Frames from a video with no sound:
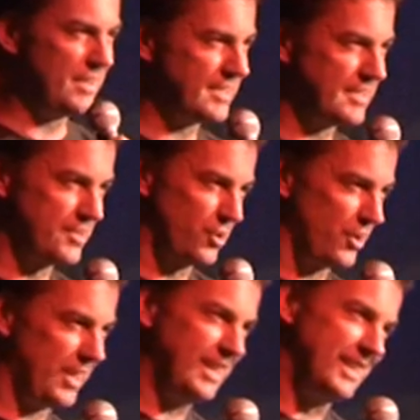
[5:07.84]
of this
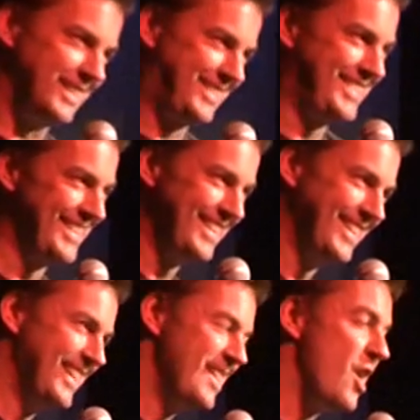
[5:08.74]
story is,
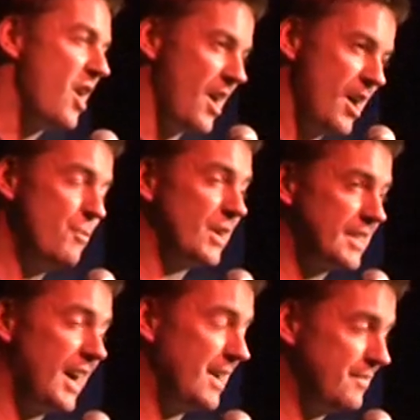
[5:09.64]
I worked
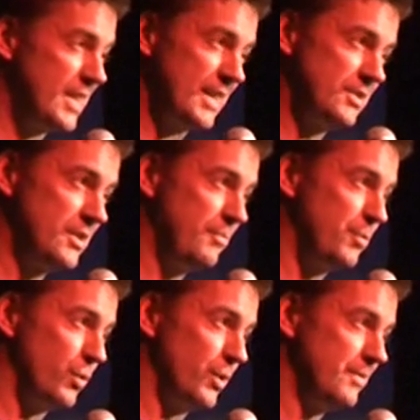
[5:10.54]
hard for that
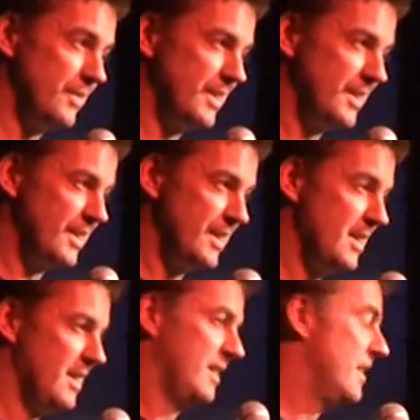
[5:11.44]
surfboard.
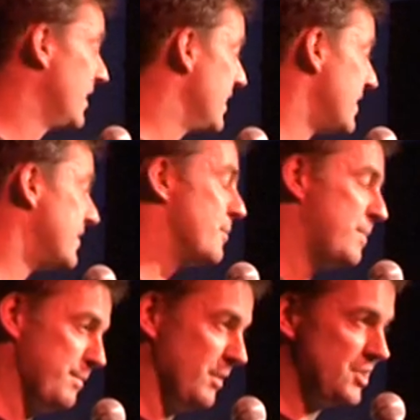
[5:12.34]
The
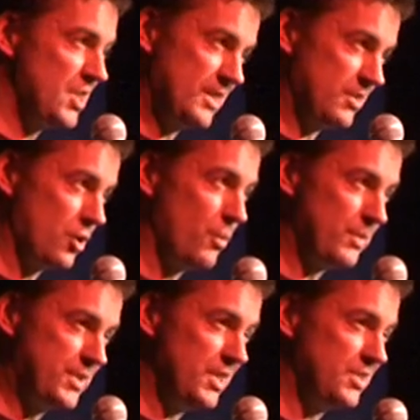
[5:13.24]
people in charge of the
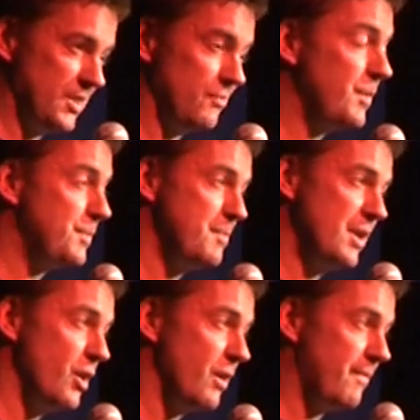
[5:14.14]
competition ripped me
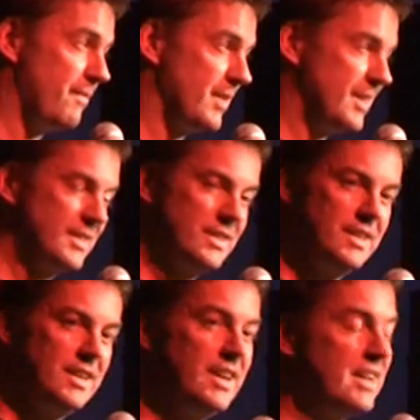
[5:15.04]
off.
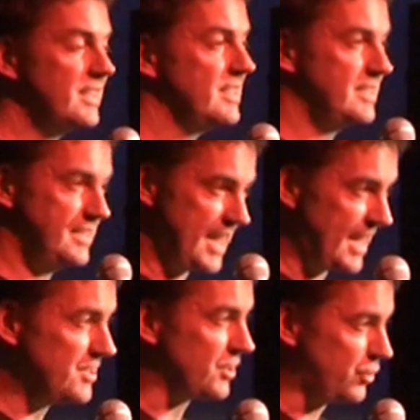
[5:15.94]

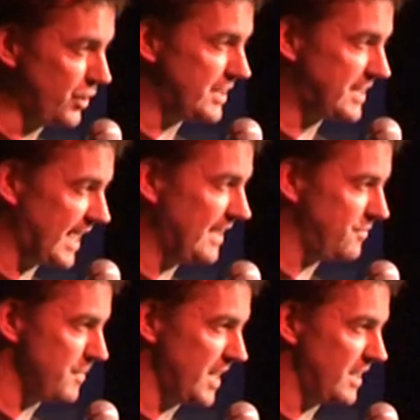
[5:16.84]
Santa could have saved
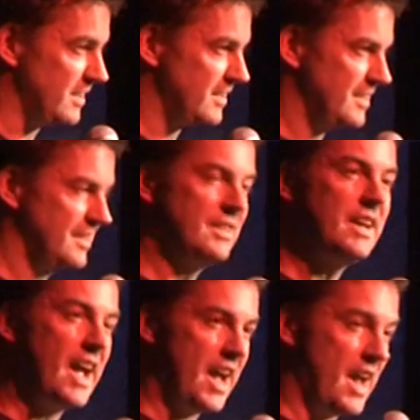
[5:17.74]
me,
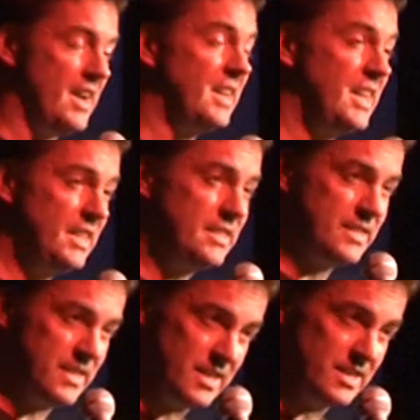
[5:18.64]
and he
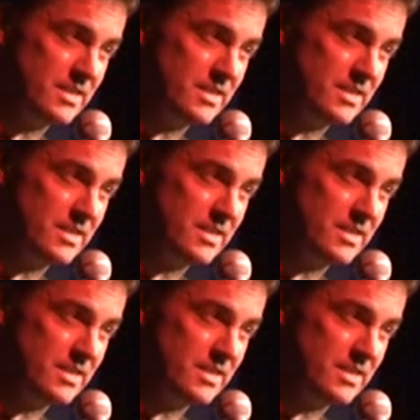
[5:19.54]
didn't.